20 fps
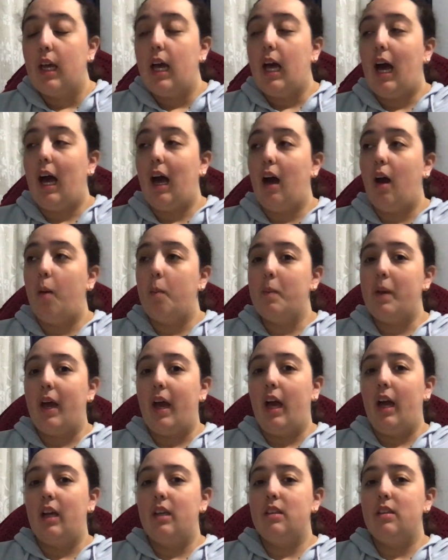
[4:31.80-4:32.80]

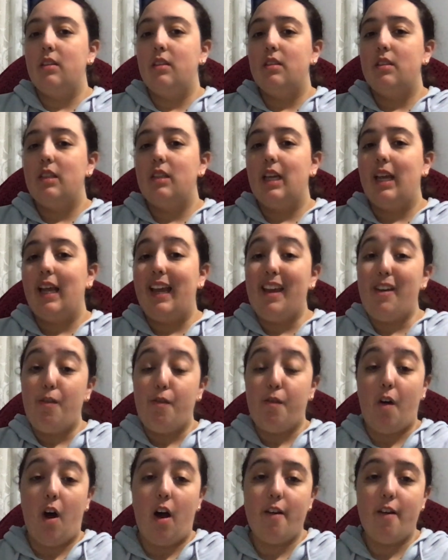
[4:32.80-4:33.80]
And
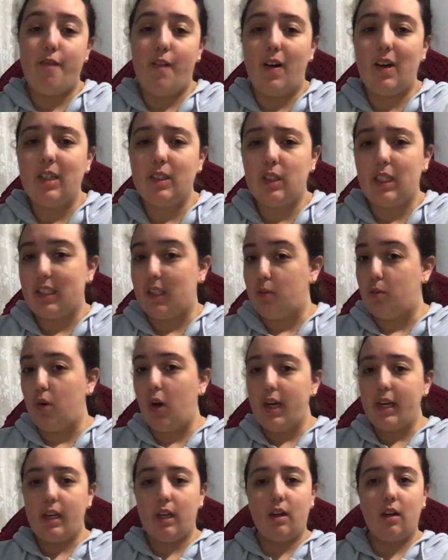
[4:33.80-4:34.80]
if I find as I'm
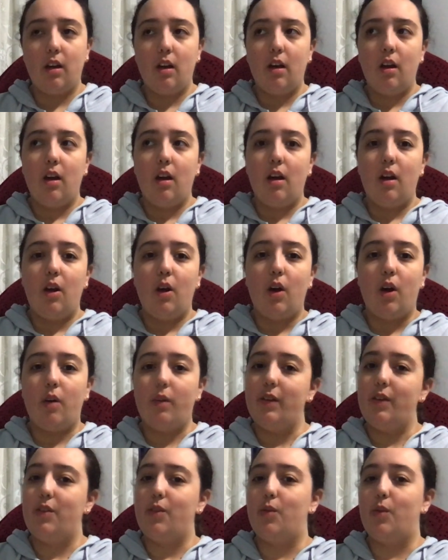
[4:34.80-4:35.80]
writing, oh,
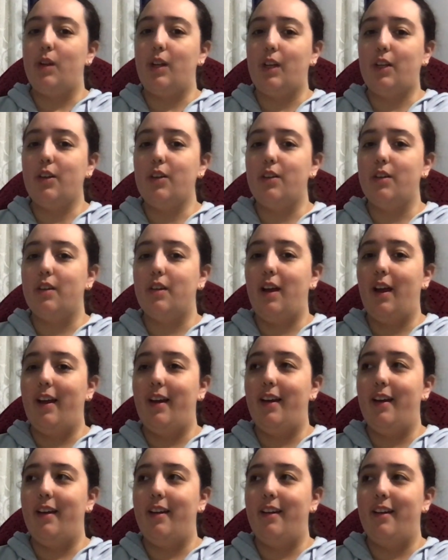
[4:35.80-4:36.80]
this is really good,
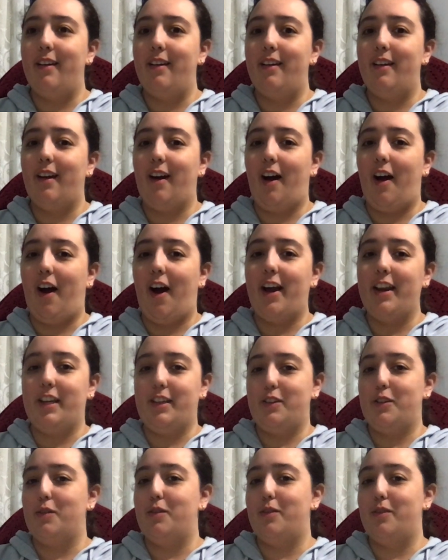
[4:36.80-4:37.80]
and I
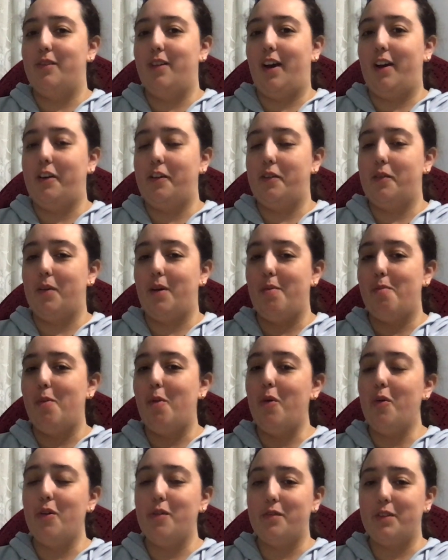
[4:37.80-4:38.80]
need to write
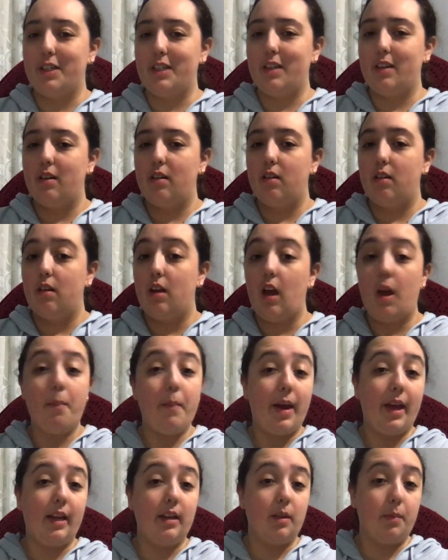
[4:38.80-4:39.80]
more of it, it
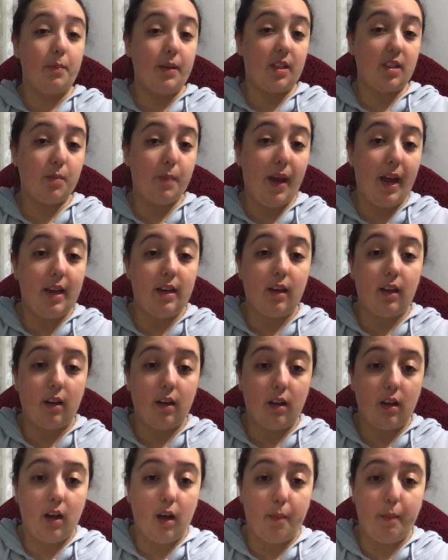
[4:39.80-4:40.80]
may end up expanding
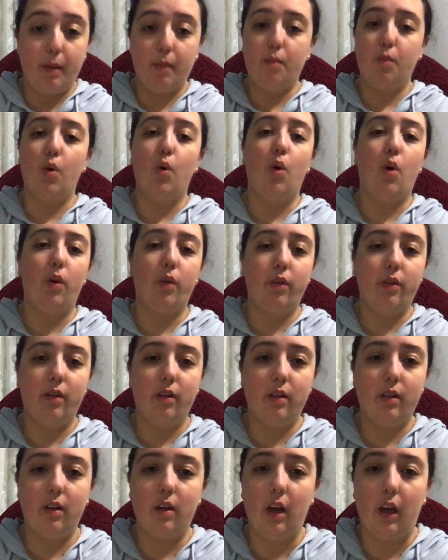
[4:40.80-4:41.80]
a bit more.
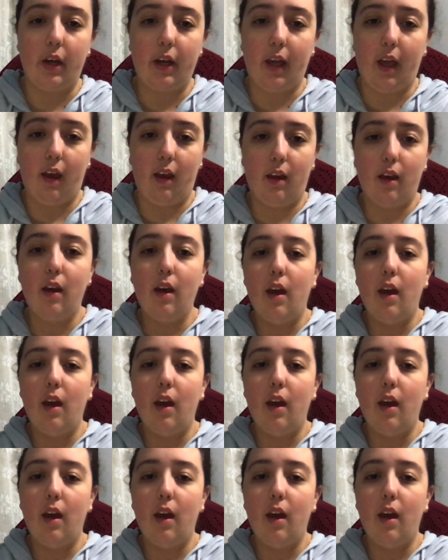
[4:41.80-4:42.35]
Okay.